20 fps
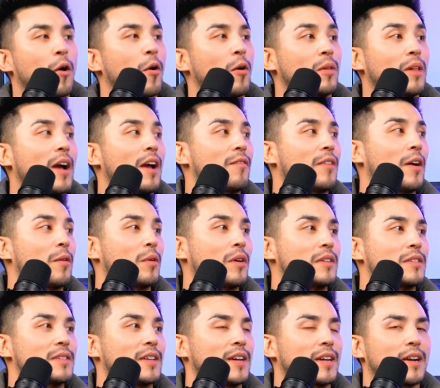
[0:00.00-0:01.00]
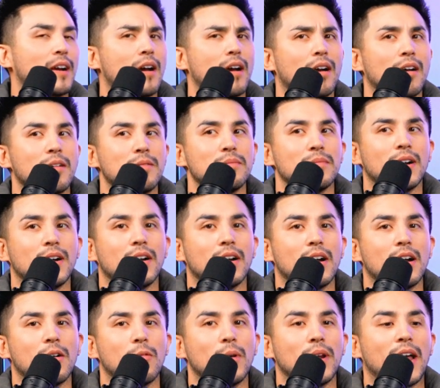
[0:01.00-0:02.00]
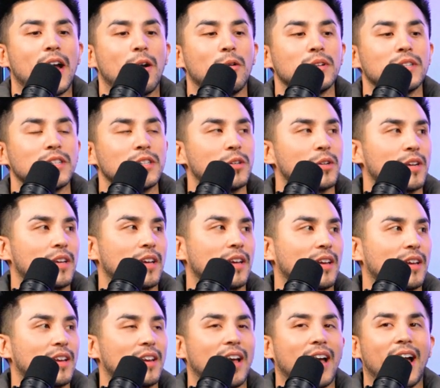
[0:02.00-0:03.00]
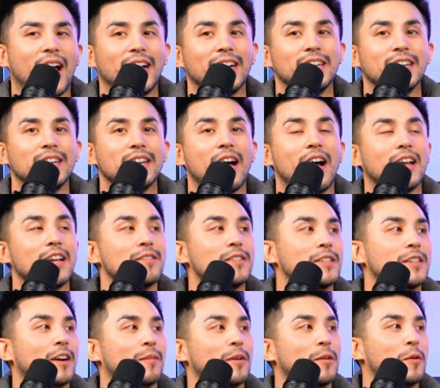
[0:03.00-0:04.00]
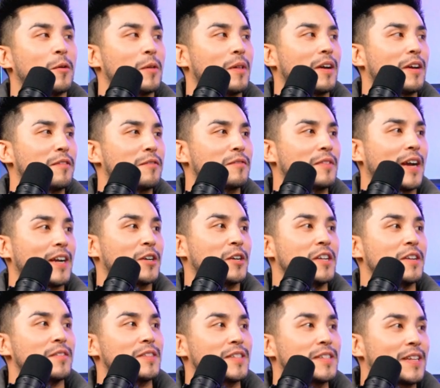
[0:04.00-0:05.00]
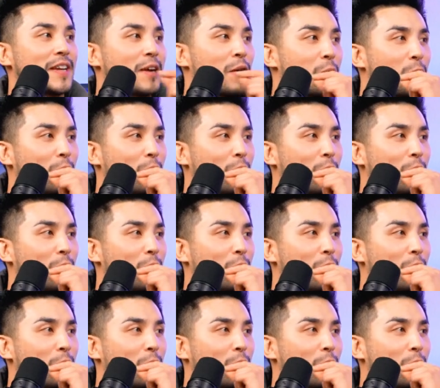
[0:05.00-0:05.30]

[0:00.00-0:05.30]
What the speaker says: whole life I was like, when I was a little kid, I did not even talk my whole life. I couldn't even say a